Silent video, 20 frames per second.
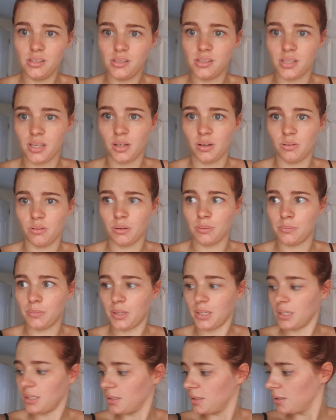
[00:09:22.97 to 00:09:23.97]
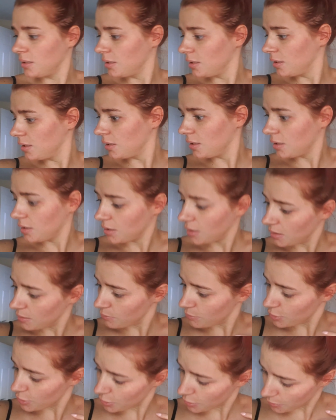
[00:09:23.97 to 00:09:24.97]
So I'm
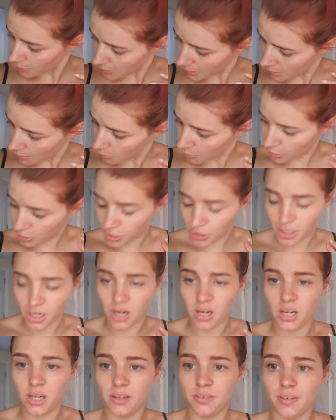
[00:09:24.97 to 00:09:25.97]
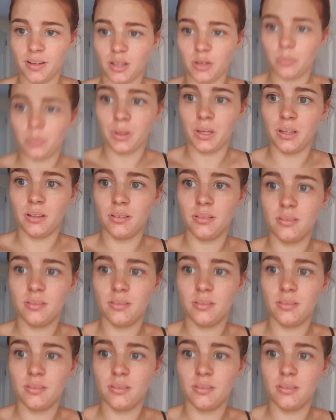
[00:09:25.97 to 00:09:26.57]
sure when I wash it off I'll be